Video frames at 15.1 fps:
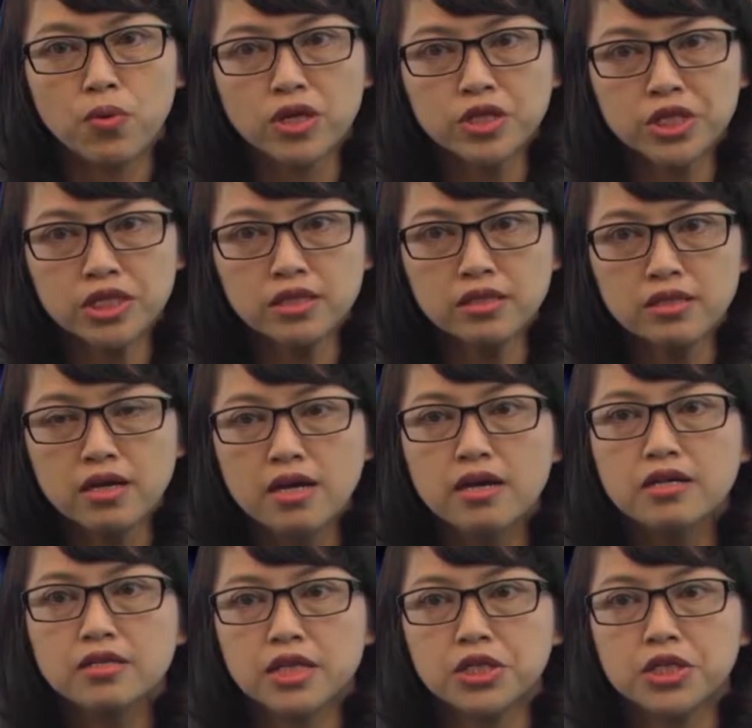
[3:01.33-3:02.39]
question,
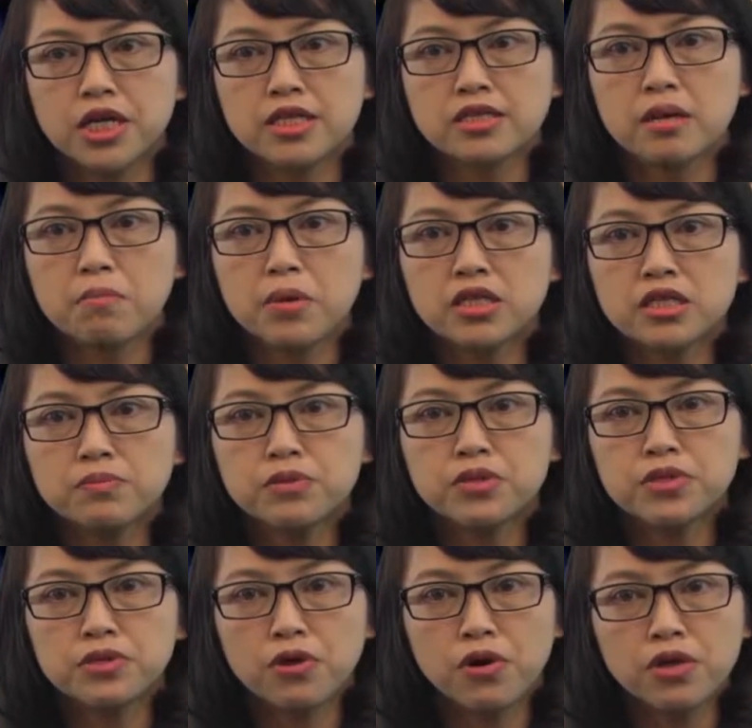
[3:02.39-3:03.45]
such as multiple
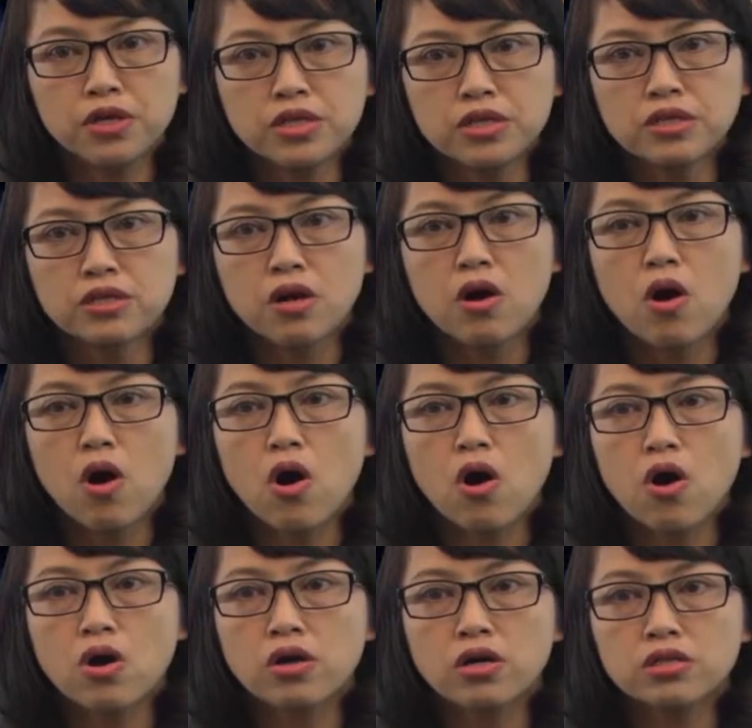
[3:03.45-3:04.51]
choice,
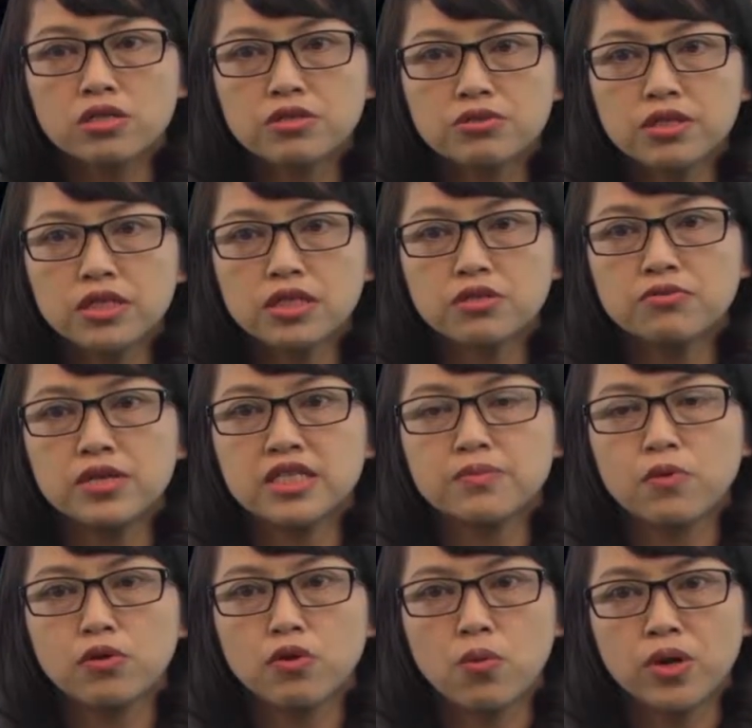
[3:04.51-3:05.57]
or constructed
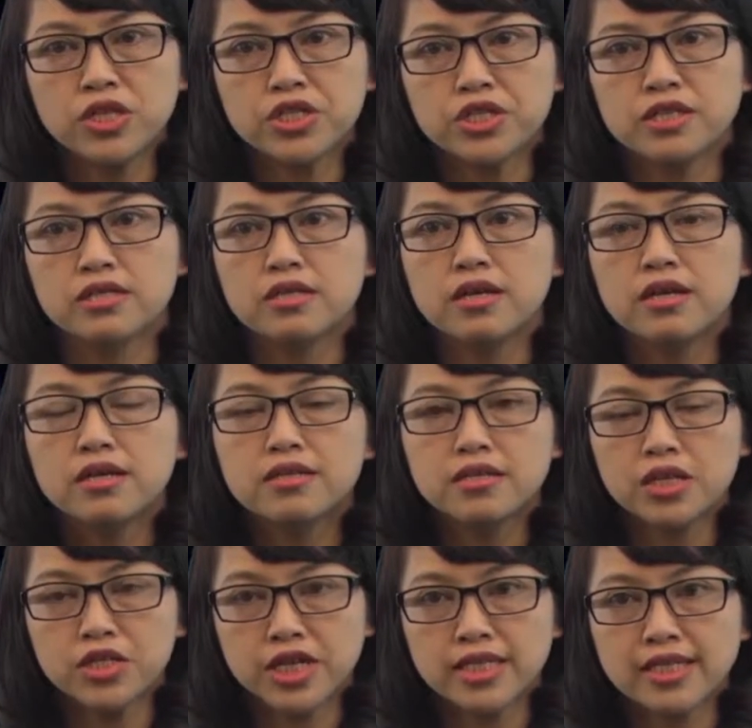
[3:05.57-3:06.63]
response question,
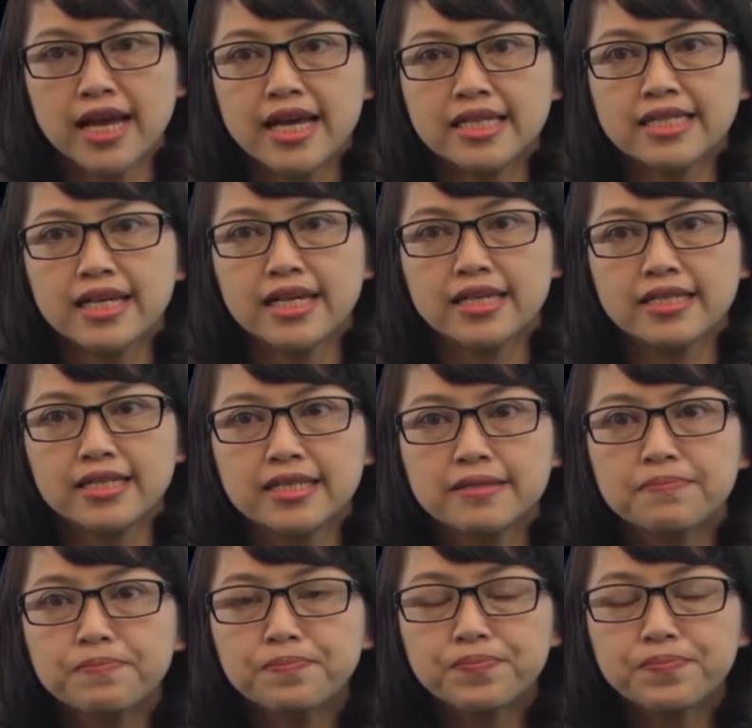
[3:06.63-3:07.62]
such as essays.